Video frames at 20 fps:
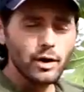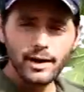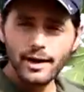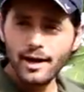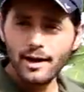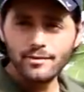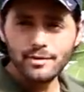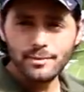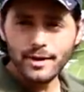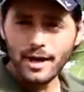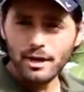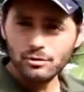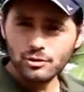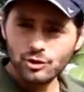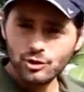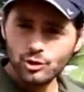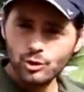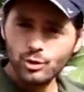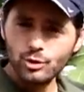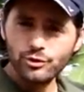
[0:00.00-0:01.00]
to have about
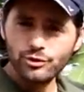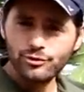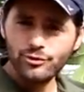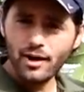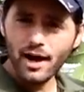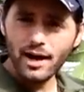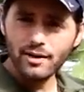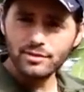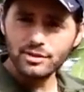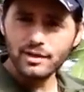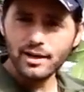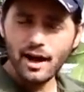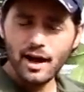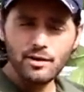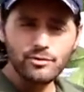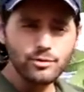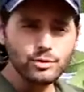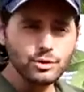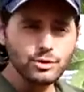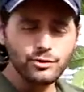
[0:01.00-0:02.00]
two to five
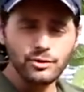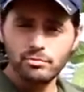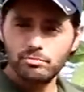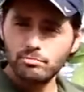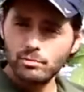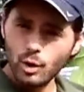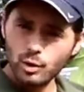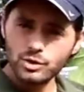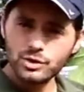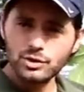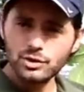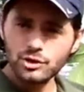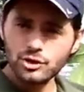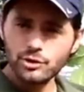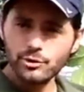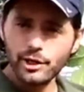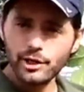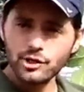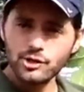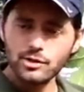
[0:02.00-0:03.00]
scaffolds in most
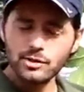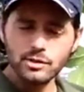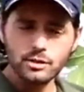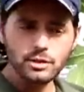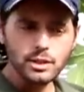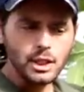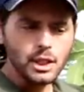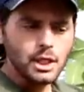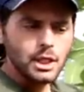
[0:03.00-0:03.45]
situations.